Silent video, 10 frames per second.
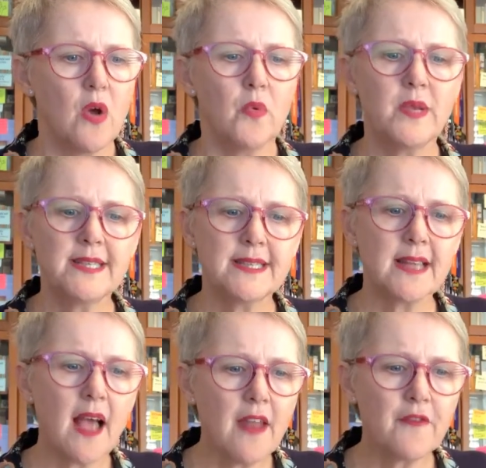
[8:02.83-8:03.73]
We
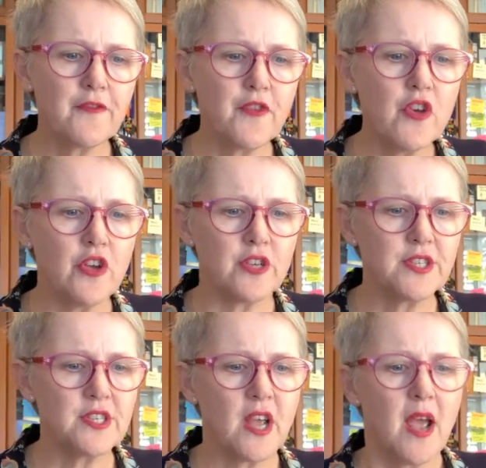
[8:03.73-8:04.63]
start
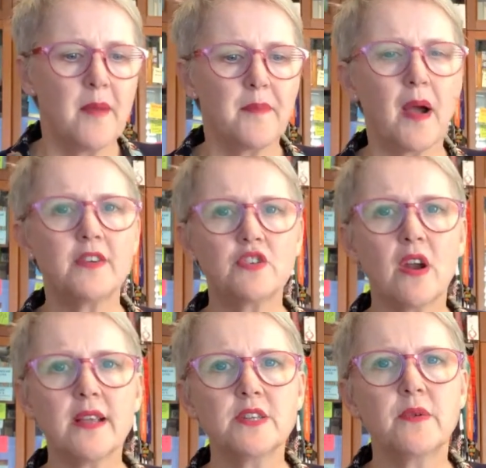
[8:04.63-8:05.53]
first by
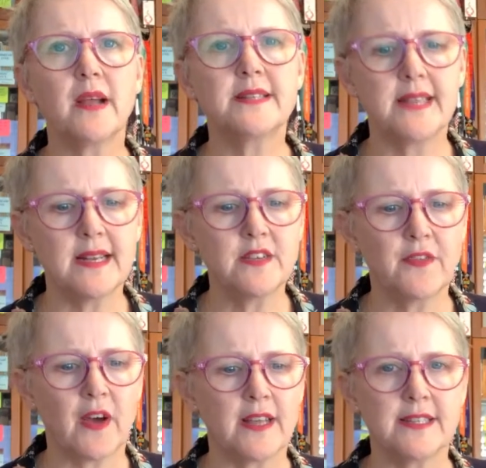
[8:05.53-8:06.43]
trying to
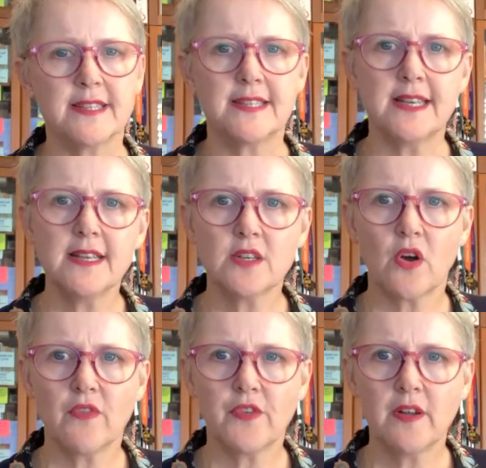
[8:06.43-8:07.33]
identify a distinct
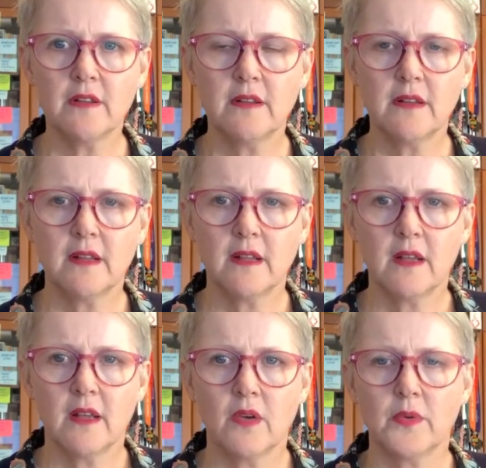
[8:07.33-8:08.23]
offer
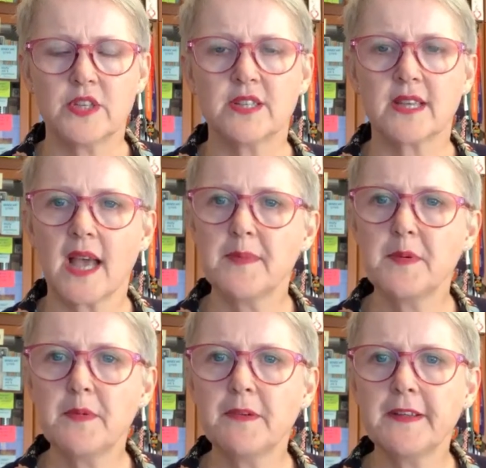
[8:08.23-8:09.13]
which is
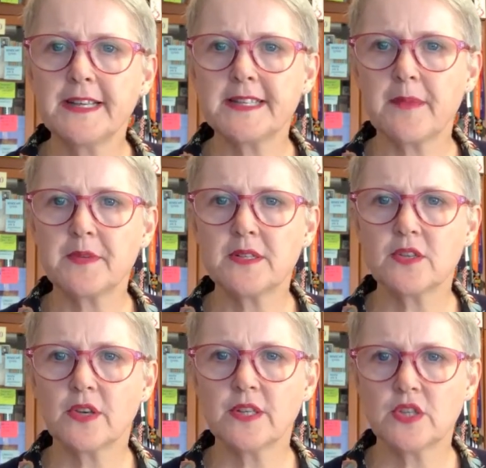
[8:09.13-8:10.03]
capable of acceptance
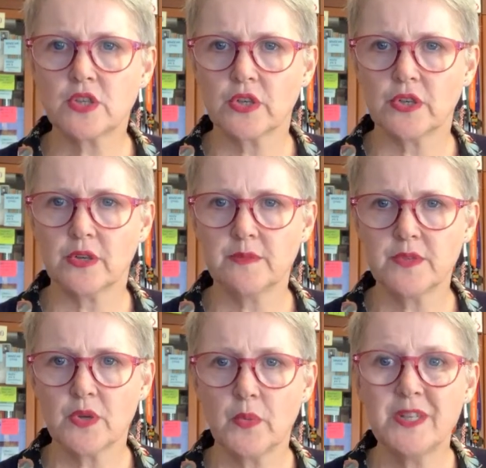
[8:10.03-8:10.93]
on its
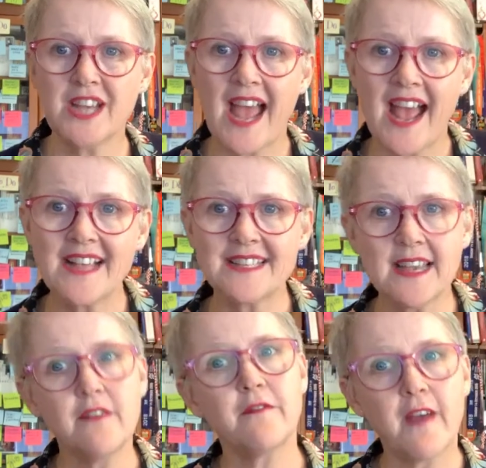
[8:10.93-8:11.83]
terms, which has
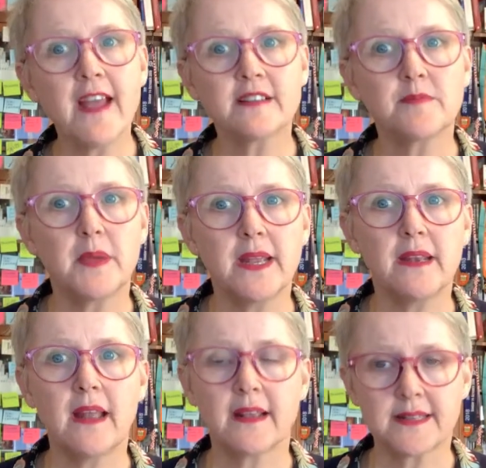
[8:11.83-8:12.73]
in fact
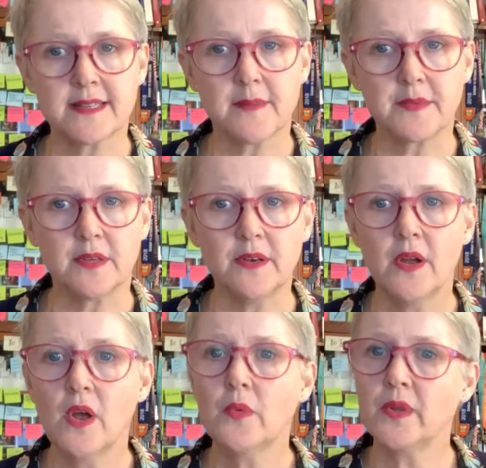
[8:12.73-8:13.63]
been accepted
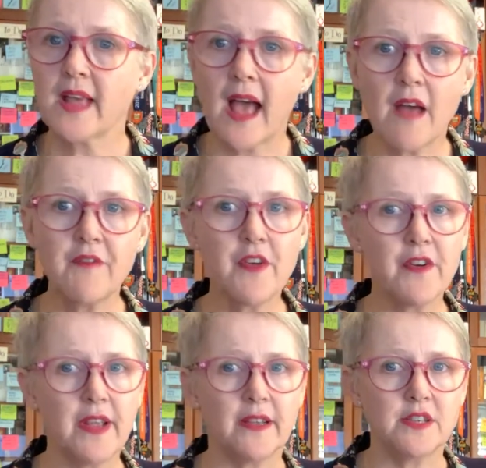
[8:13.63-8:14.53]
without
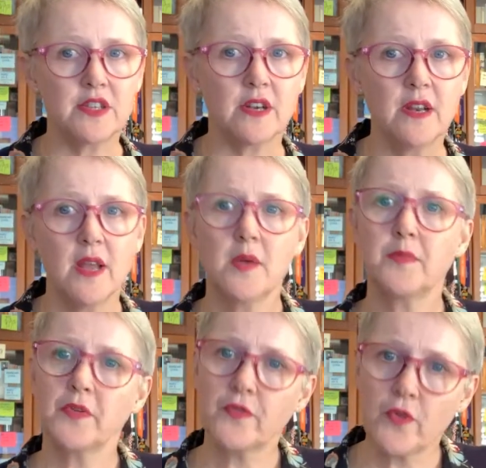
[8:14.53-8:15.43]
variation
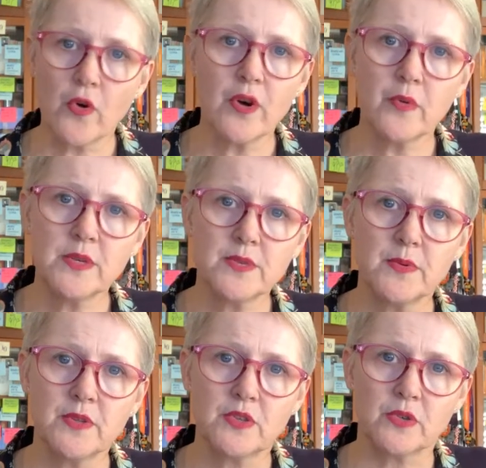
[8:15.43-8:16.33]
before it was
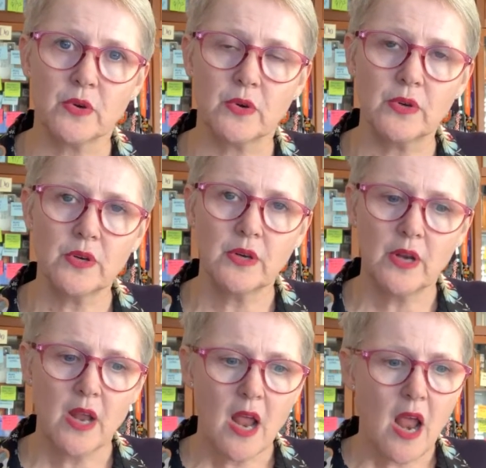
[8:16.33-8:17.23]
withdrawn,
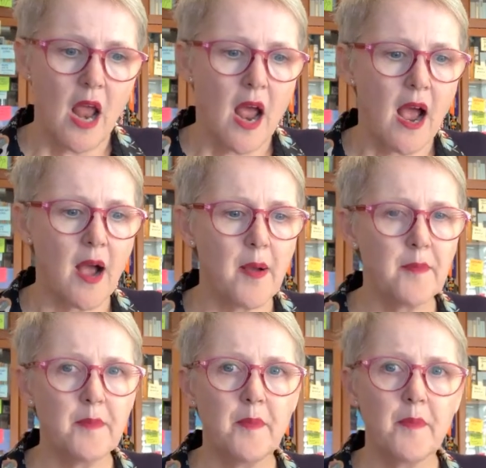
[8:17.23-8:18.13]

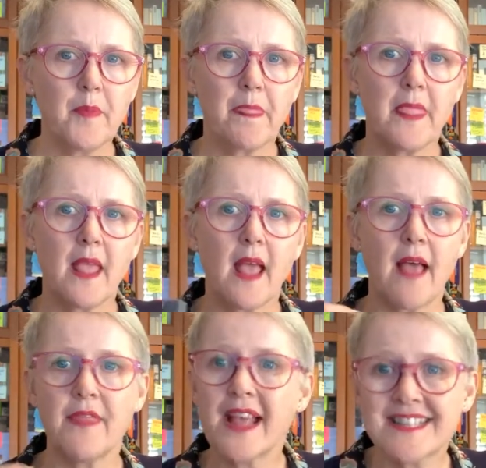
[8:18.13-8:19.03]
and
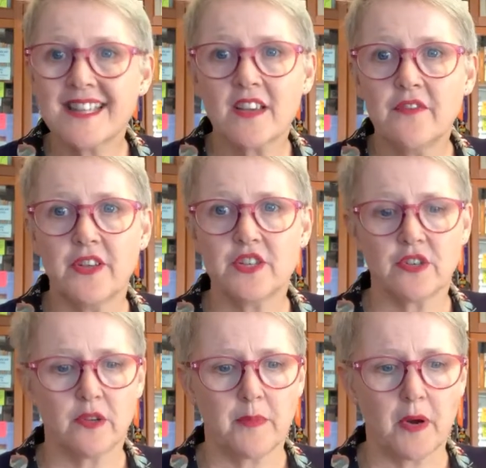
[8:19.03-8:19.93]
that's the
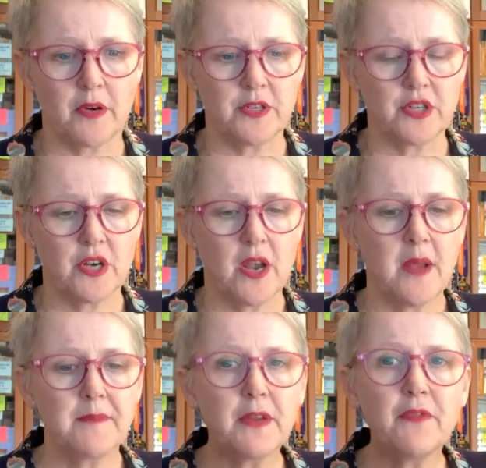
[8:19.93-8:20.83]
conventional approach.
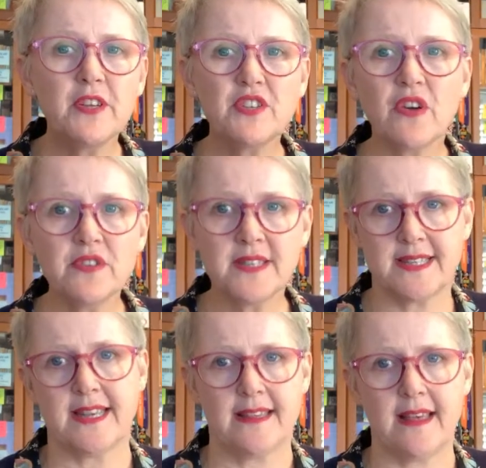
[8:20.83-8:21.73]
But if we don't
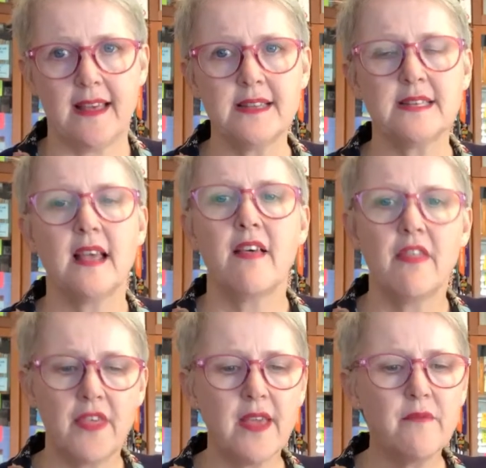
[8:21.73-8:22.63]
see that,
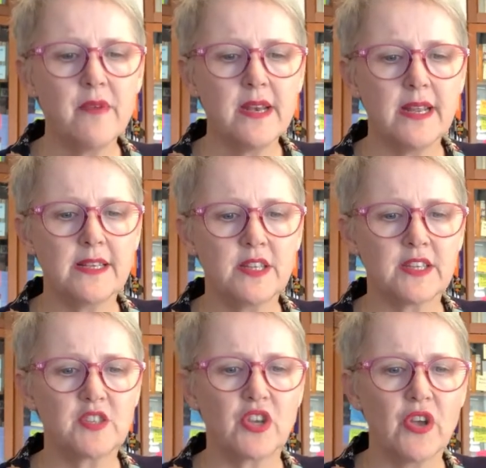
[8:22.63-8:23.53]
then we need to
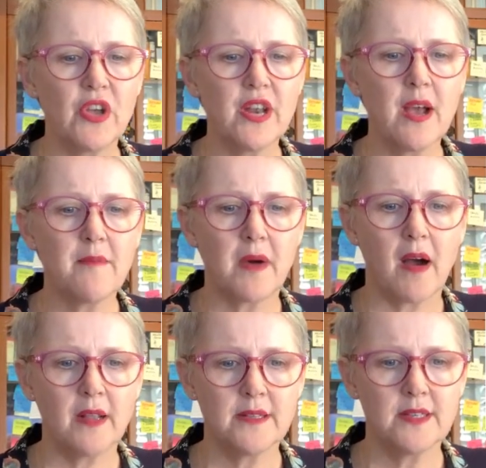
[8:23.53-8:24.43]
turn our
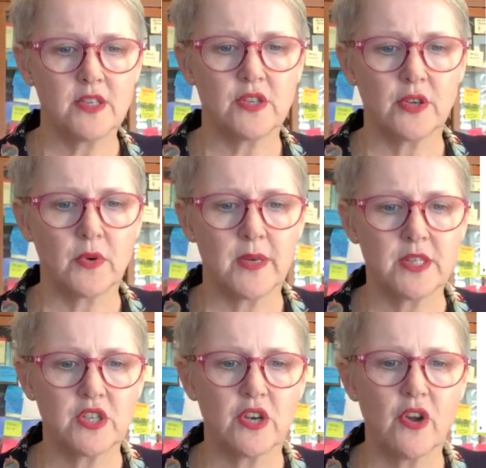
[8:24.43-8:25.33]
minds to the
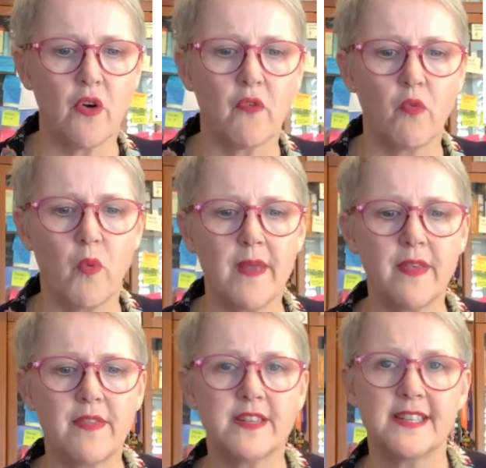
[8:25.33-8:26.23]
question of
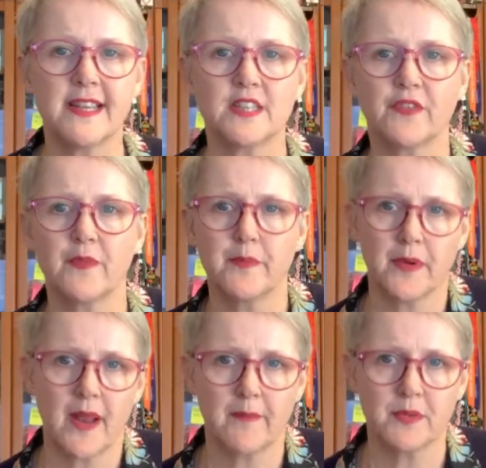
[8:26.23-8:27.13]
whether the test from
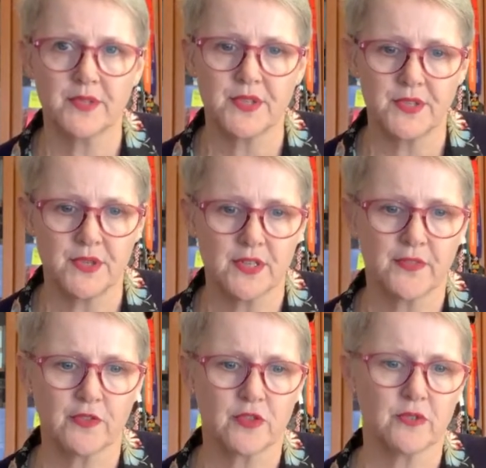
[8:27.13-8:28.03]
Brambles is
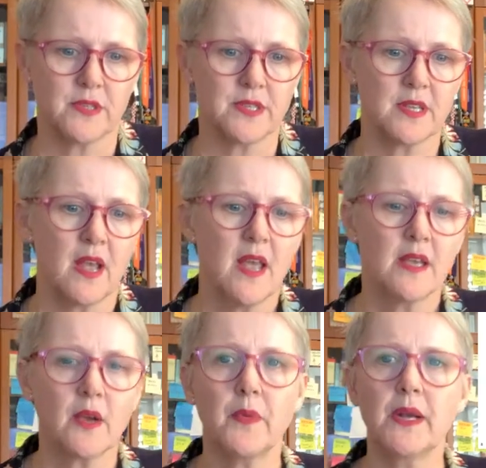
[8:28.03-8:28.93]
useful to us.
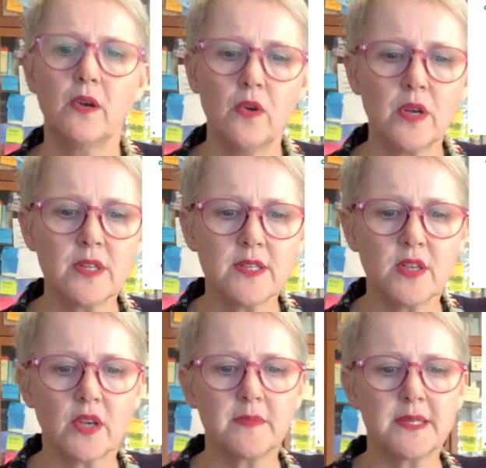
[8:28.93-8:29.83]
Can we look at the
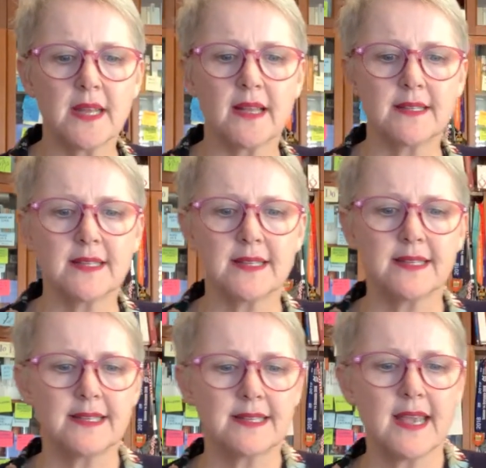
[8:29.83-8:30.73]
circumstances and
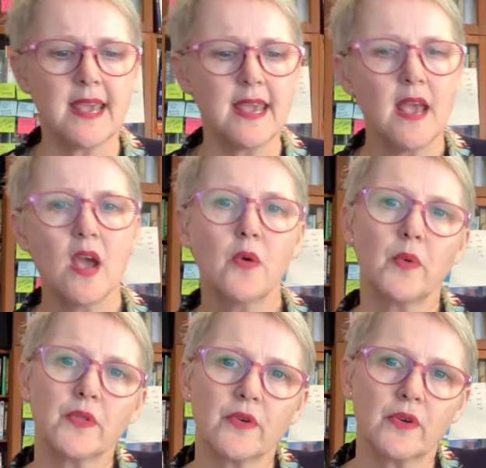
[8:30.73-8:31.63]
see
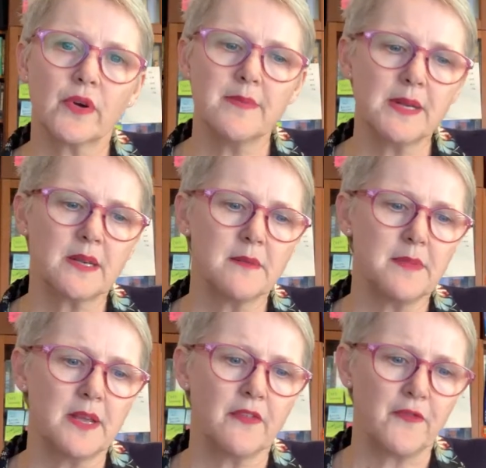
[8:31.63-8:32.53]
whether agreement can
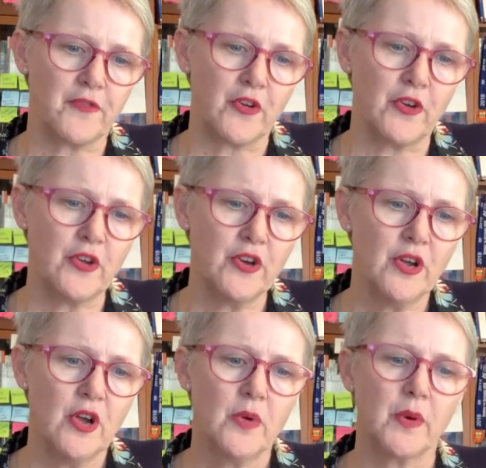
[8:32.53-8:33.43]
be inferred,
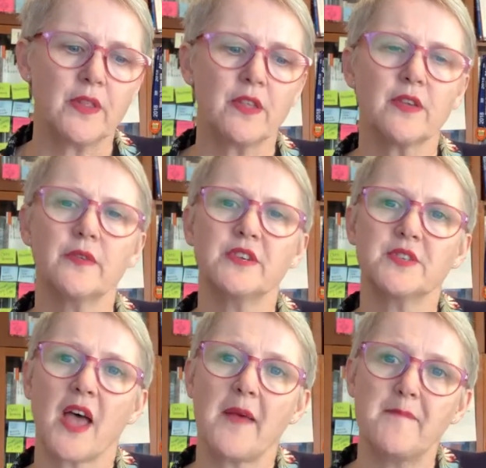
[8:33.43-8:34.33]
whether there
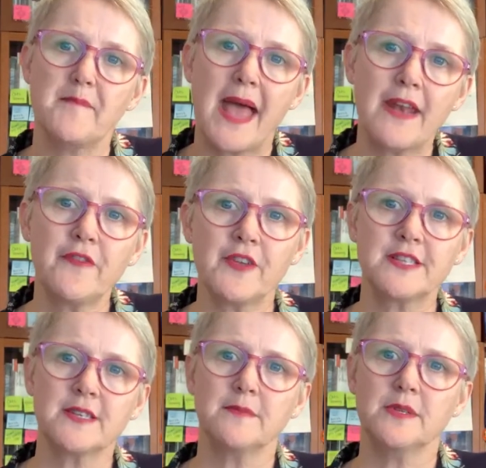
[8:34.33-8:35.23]
is a
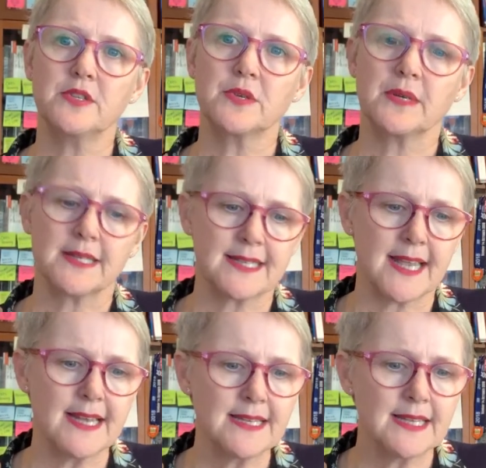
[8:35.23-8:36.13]
manifested mutual
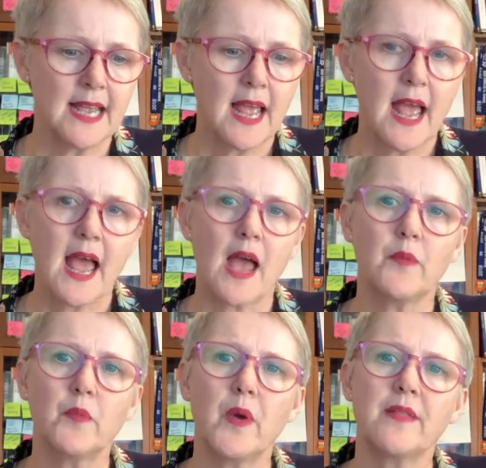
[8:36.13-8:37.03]
assent,
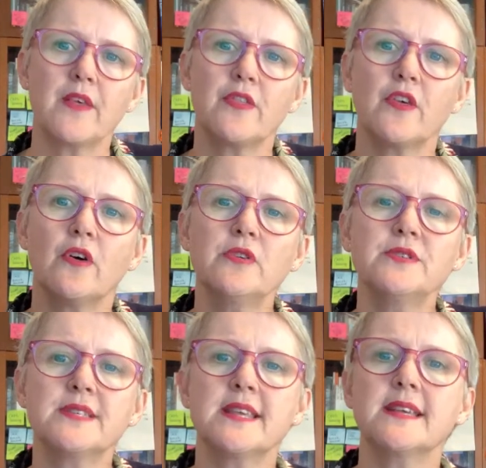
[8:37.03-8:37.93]
and whether
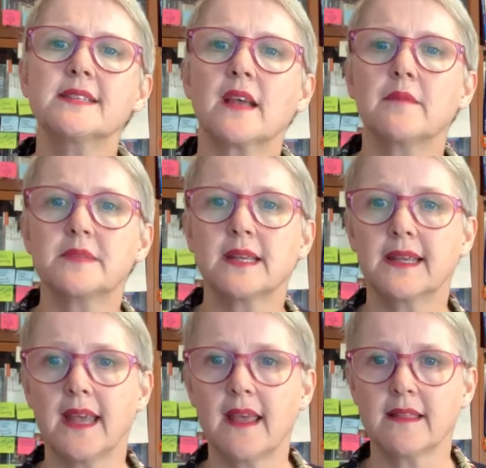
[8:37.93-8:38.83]
those things come
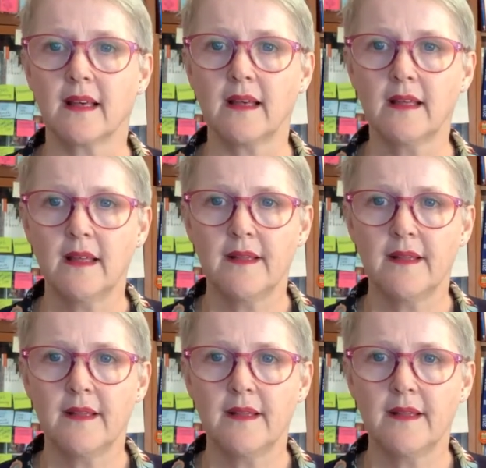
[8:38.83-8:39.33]
together